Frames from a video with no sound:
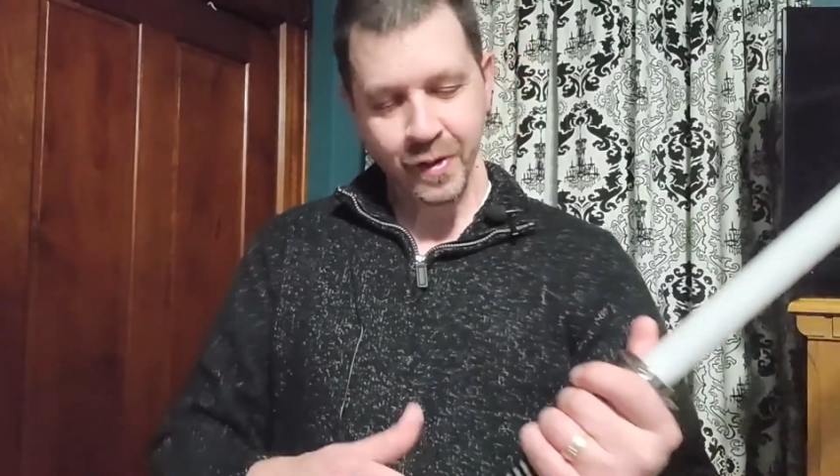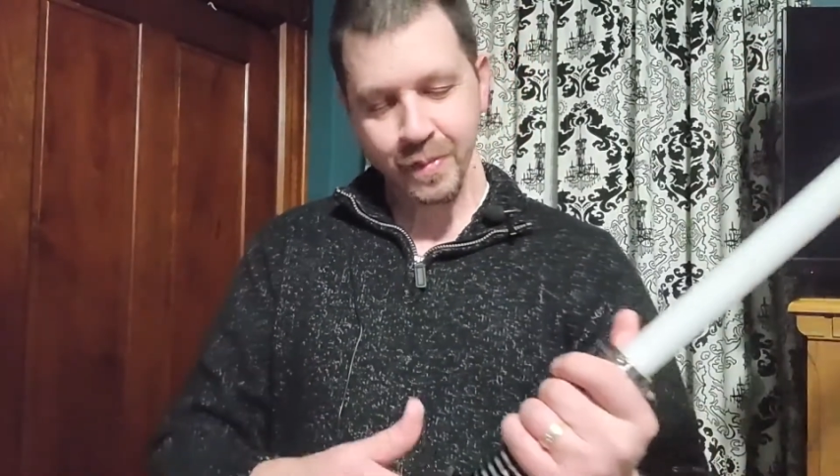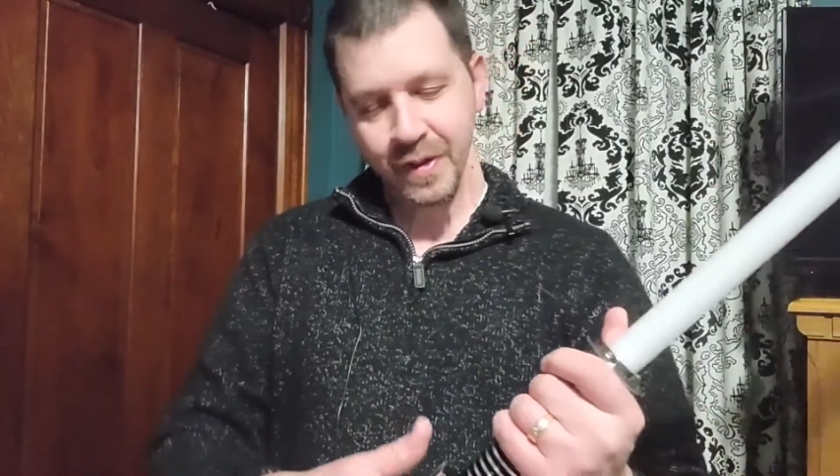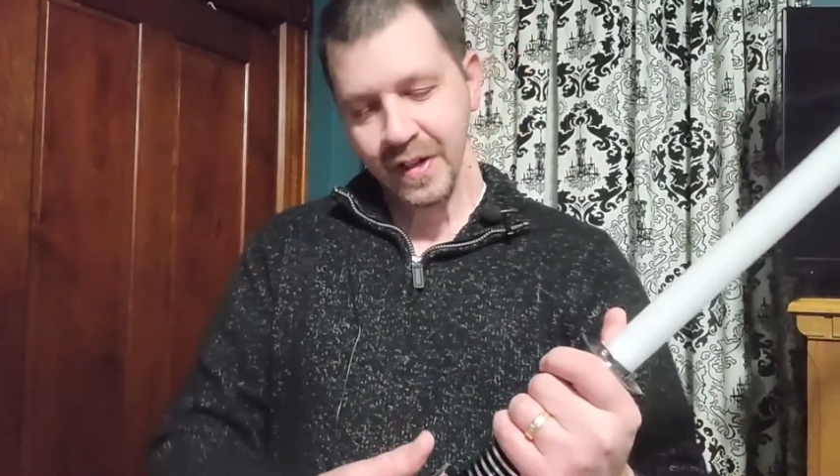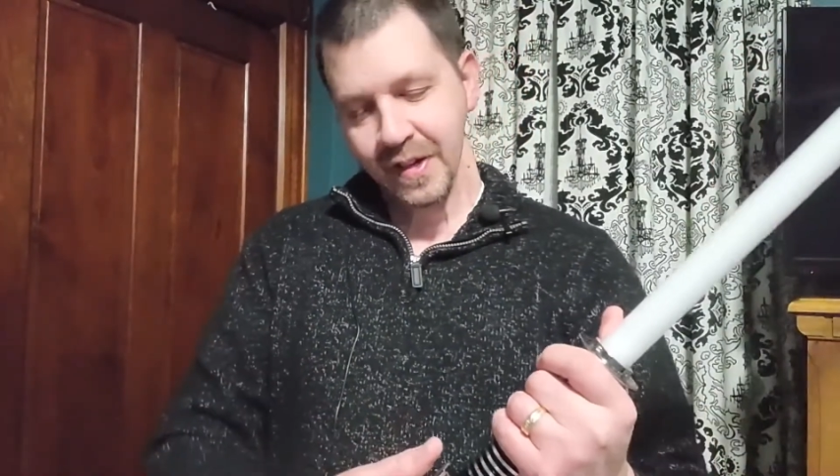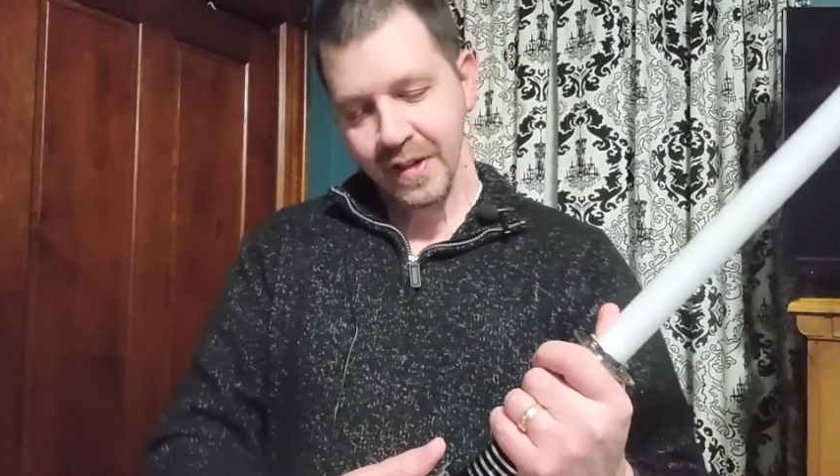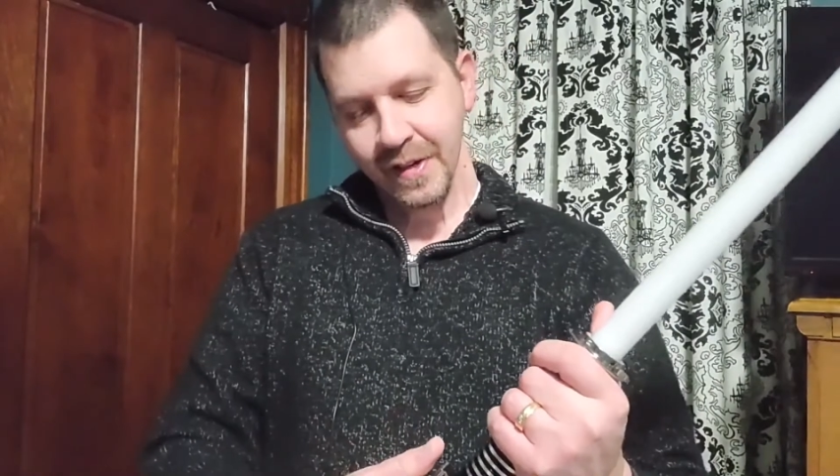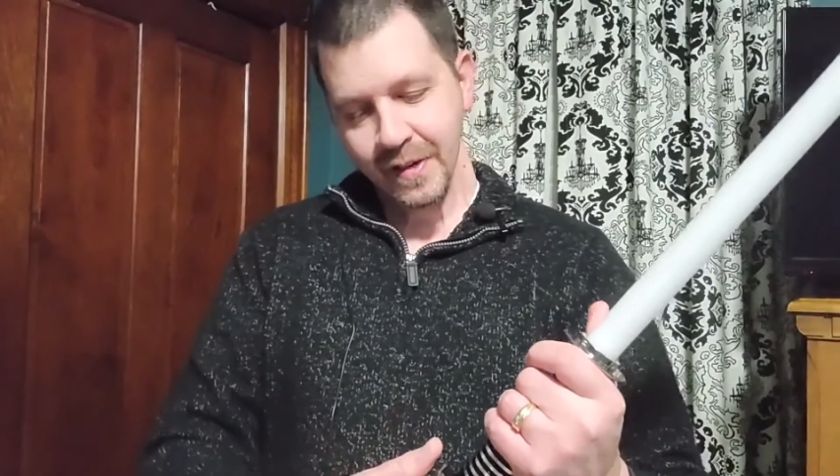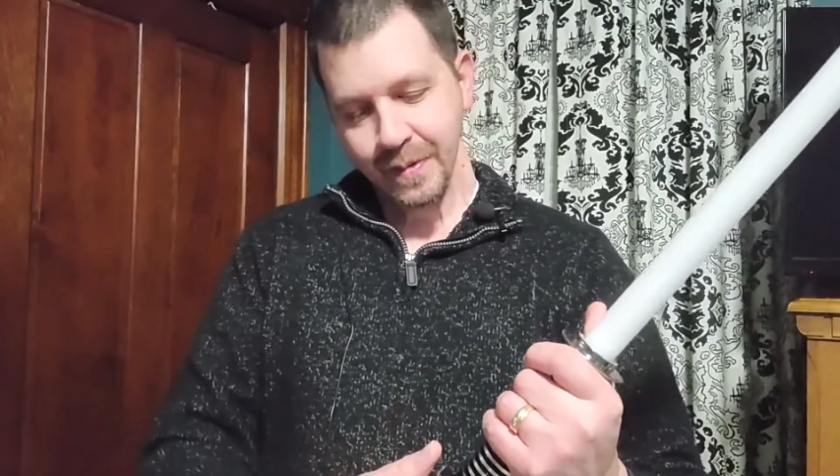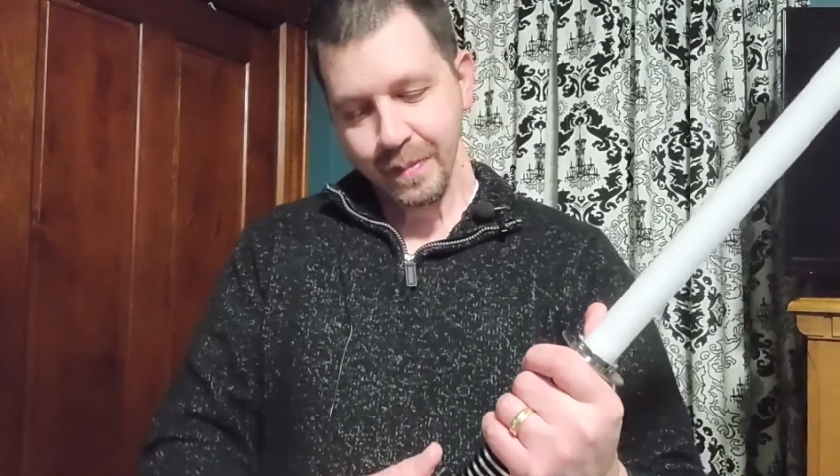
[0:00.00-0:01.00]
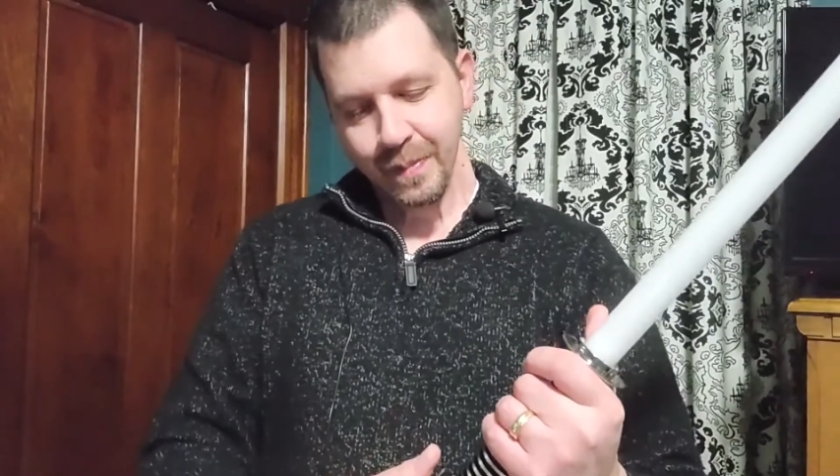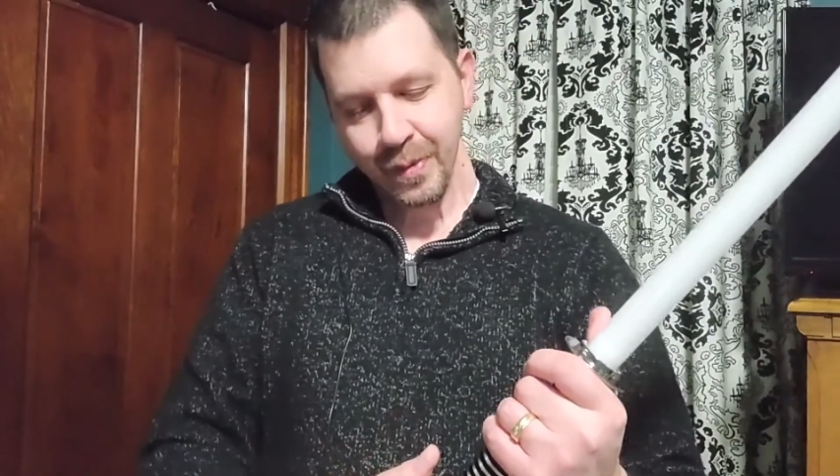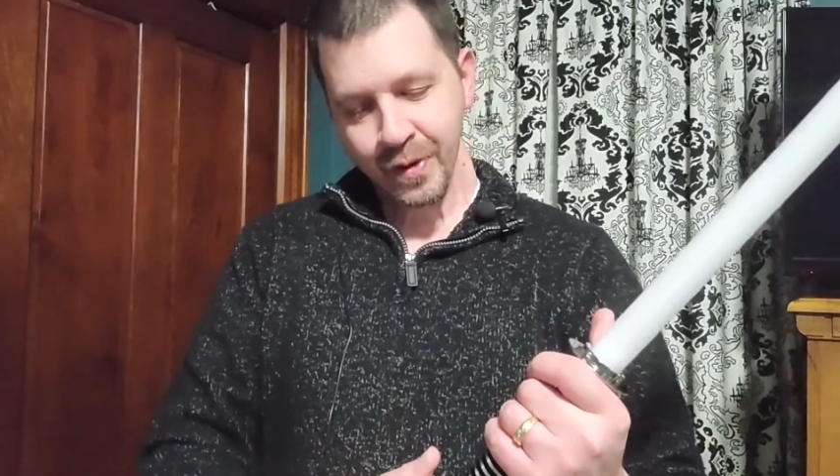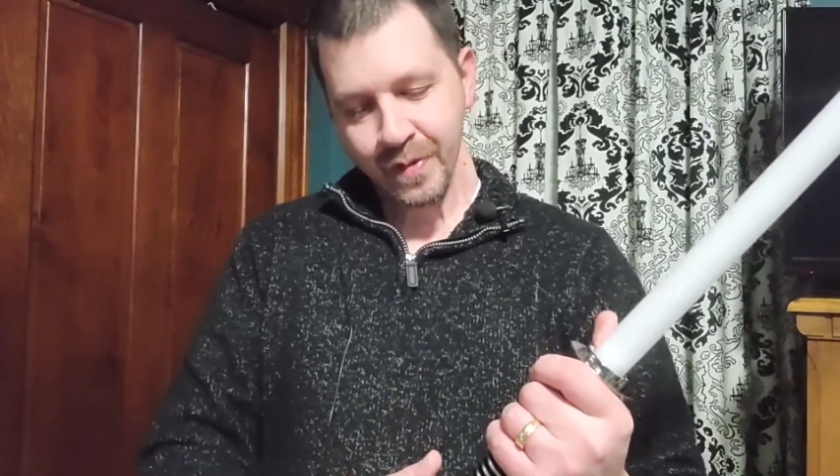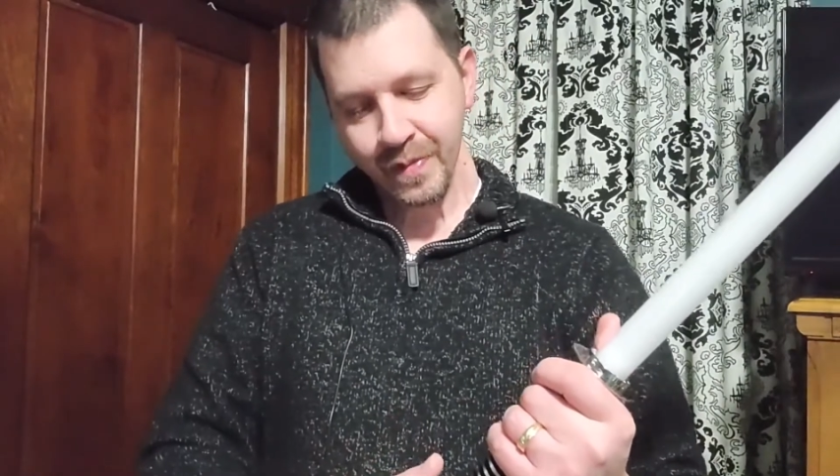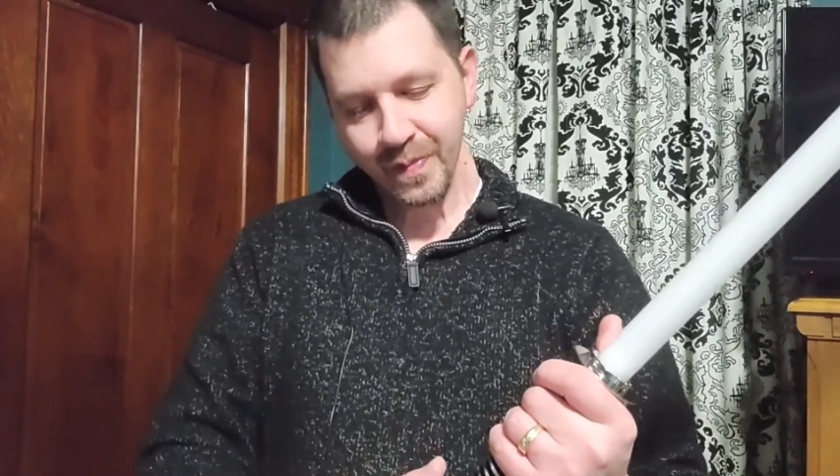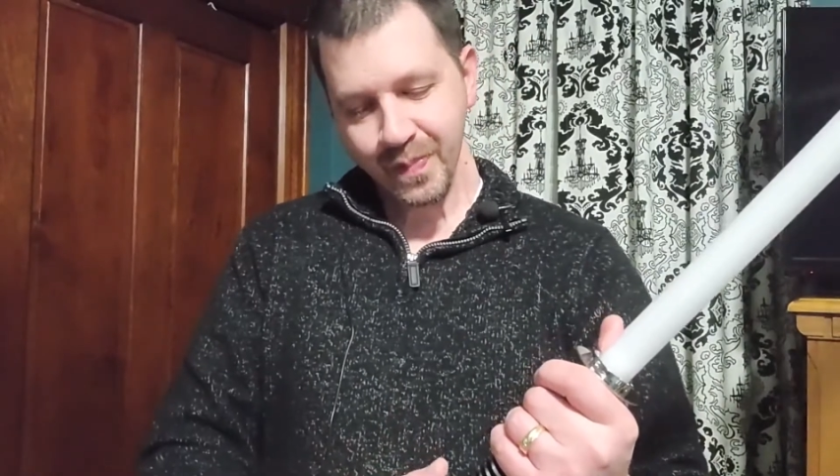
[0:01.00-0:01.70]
up. But